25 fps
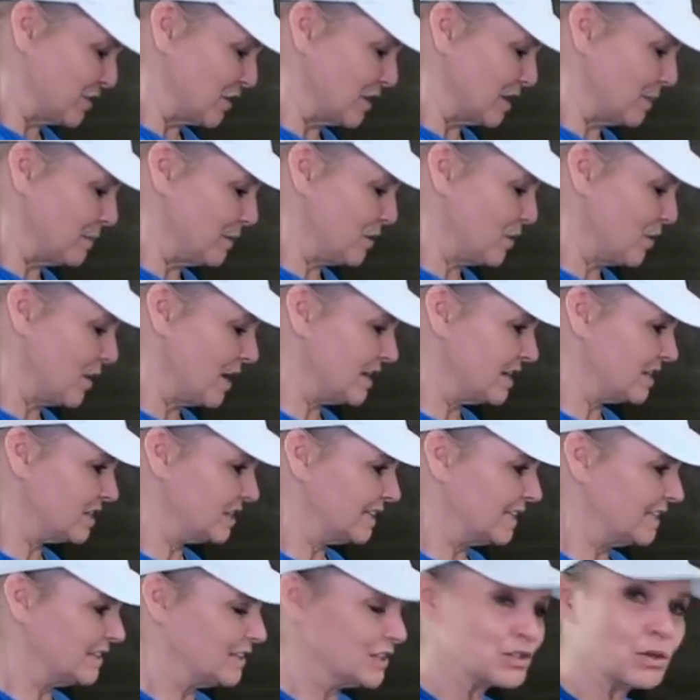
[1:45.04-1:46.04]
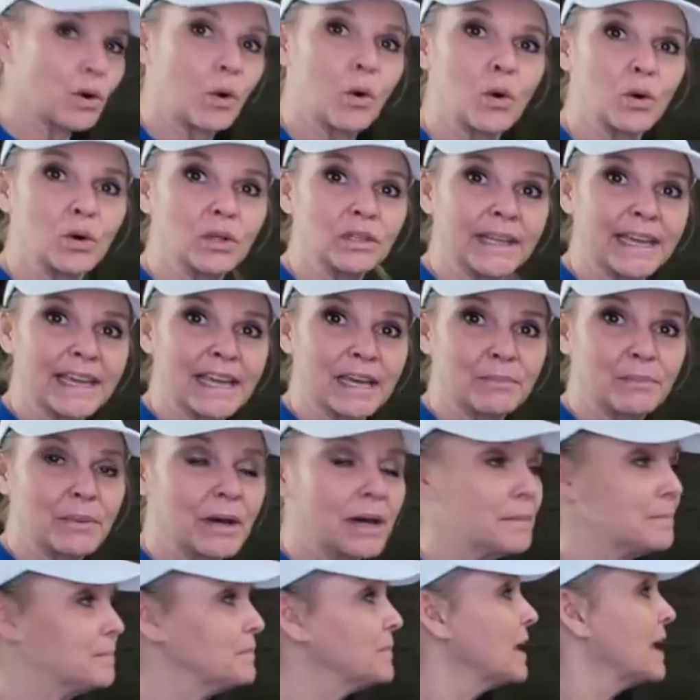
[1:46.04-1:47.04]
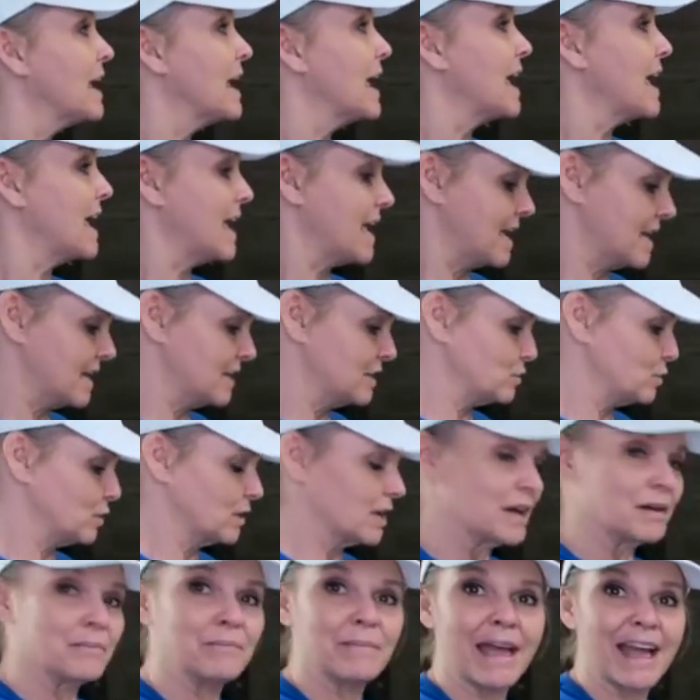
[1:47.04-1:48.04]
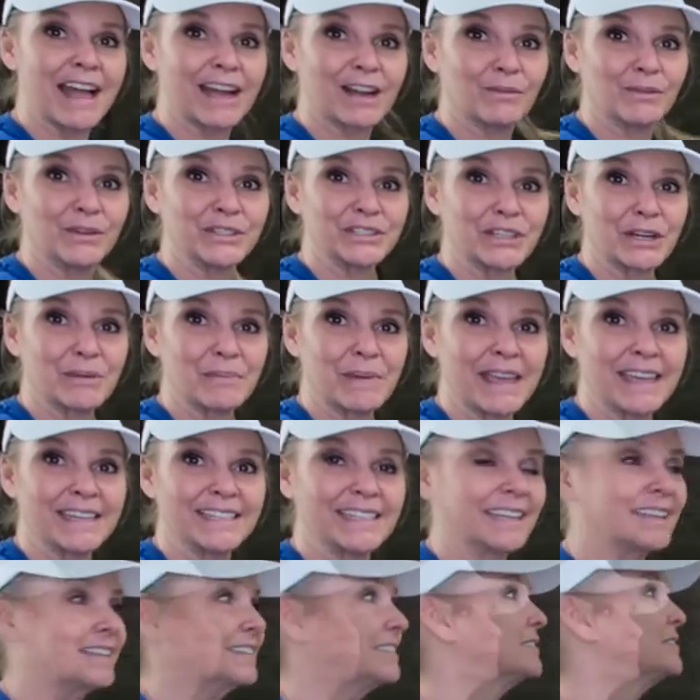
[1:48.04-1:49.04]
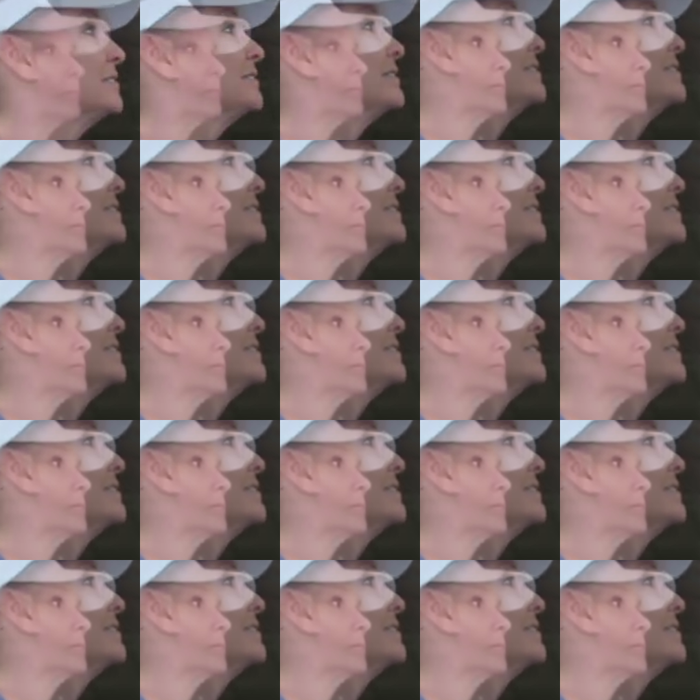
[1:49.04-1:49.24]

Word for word: so let me go ahead and clean this whole lamp up and we'll come back and we'll start painting.